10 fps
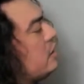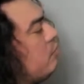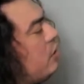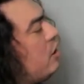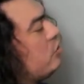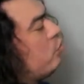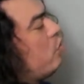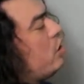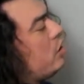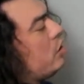plus
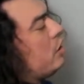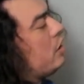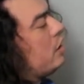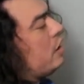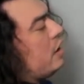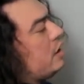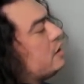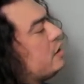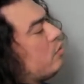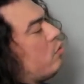1 is
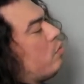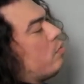0